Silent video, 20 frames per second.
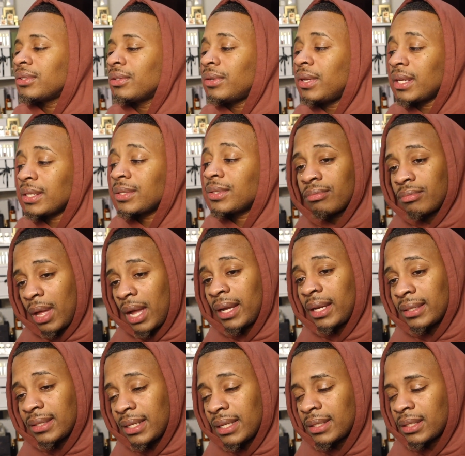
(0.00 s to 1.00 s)
So that's, I
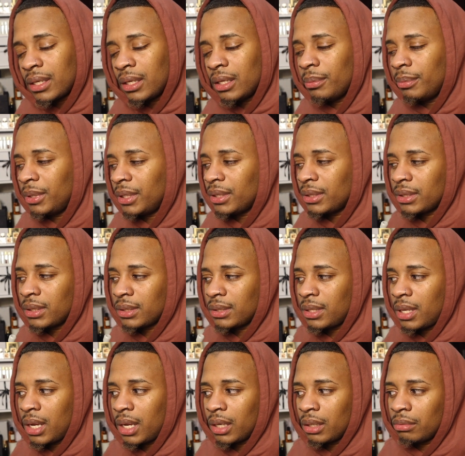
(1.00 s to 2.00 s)
guess that's good, but it's
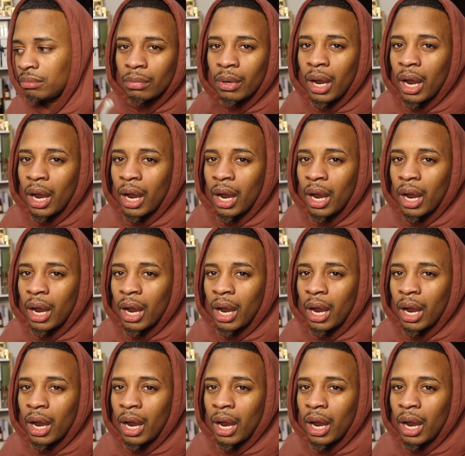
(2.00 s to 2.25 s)
just like,